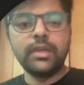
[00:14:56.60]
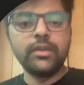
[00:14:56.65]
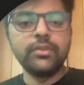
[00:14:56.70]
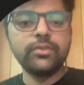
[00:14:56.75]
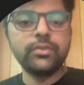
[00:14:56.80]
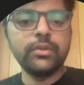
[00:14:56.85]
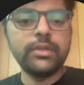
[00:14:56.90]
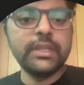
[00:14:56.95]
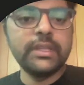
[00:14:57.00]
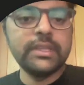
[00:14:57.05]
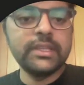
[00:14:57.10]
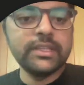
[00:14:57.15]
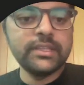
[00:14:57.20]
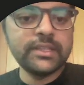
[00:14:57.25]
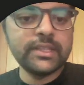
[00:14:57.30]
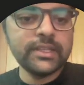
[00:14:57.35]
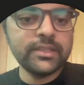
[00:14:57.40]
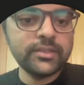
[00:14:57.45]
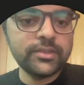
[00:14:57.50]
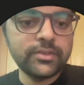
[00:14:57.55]
So in this
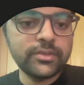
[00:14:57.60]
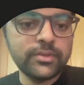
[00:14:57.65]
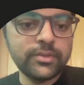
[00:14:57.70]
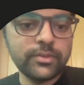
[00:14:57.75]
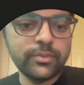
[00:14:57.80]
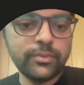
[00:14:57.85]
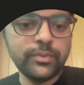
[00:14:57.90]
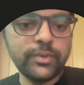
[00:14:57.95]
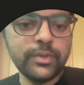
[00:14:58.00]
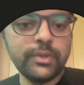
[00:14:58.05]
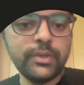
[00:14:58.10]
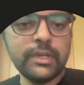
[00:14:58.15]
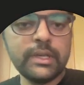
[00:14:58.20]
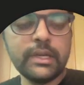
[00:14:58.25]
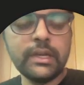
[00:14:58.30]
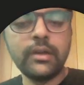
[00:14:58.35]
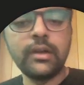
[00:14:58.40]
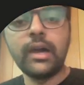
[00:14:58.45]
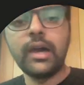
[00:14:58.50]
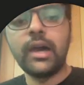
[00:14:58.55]
case we
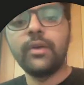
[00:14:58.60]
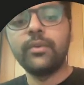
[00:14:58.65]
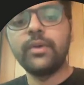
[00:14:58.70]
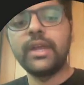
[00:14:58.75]
our